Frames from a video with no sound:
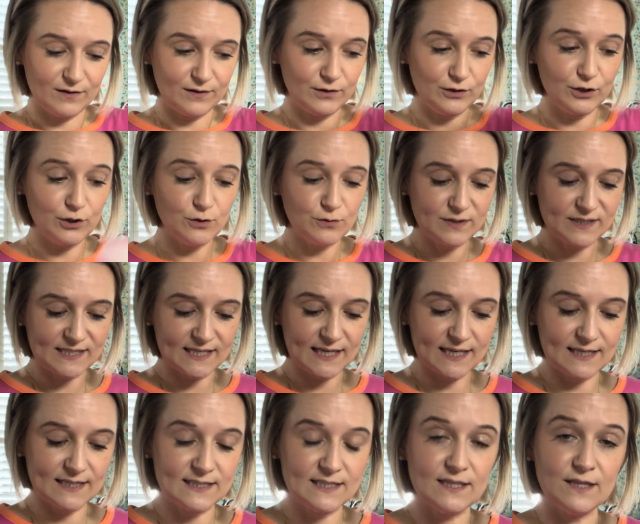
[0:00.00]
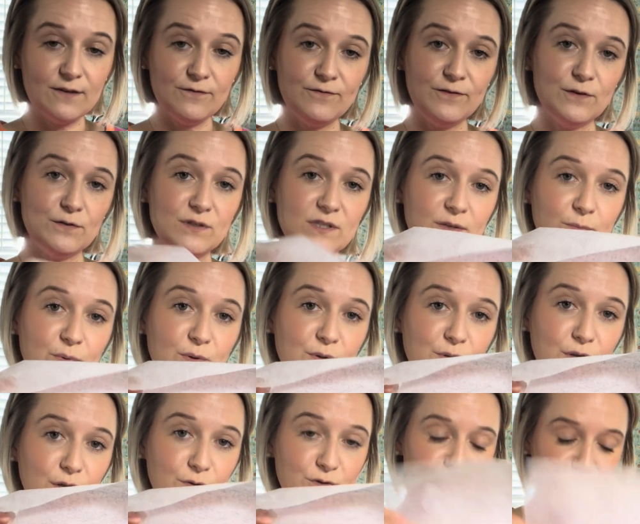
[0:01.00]
loosened the fusible
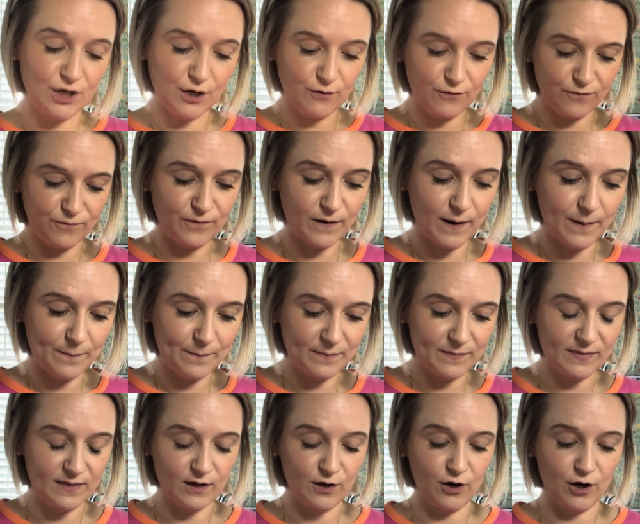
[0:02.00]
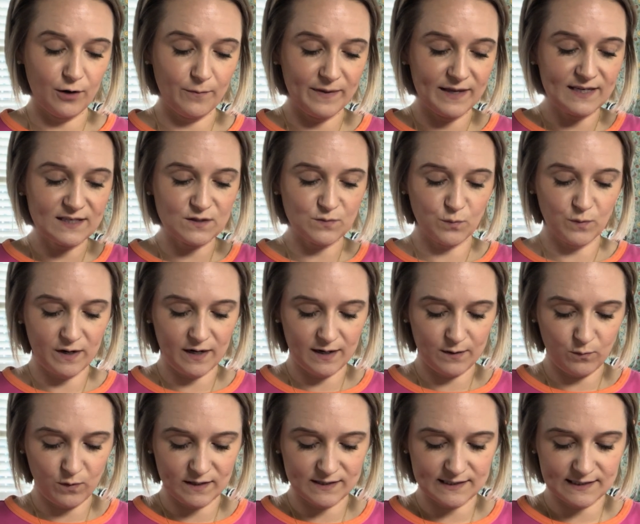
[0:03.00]
no-show from the garment where it
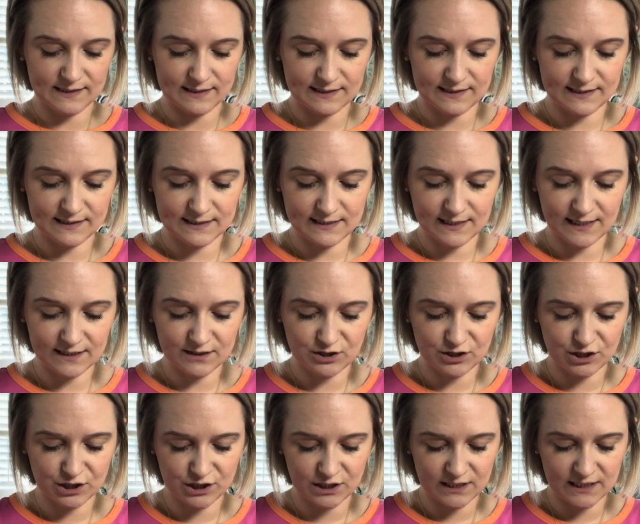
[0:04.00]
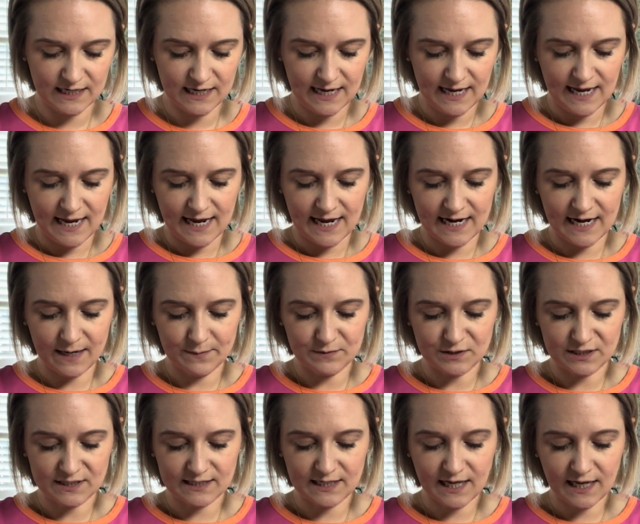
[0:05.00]
wasn't stitched, and I'm
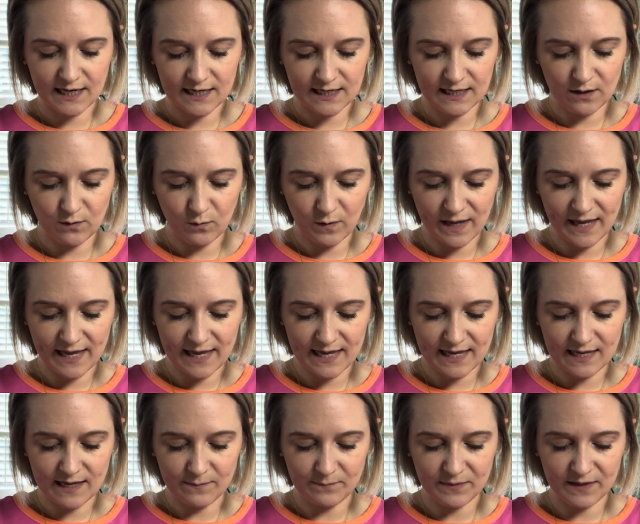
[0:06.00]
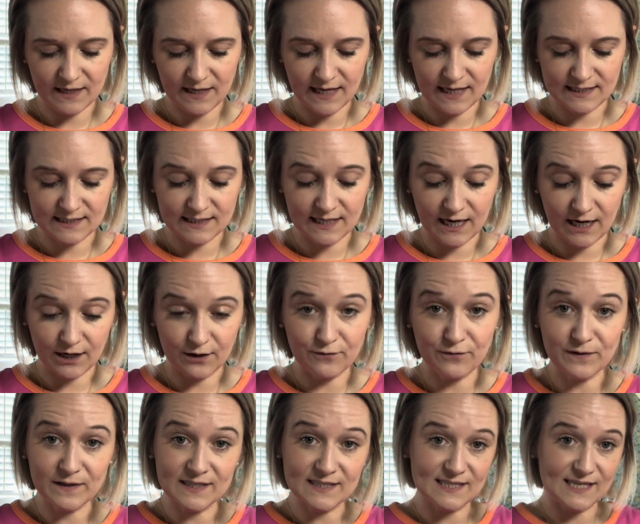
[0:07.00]
just cutting away, being as
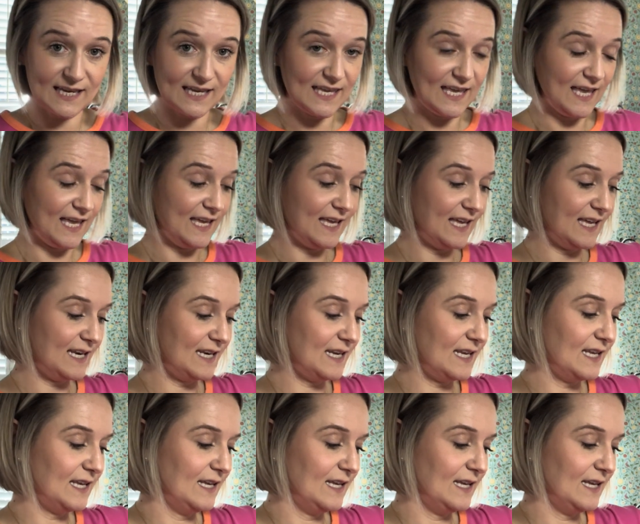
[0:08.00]
careful as I can.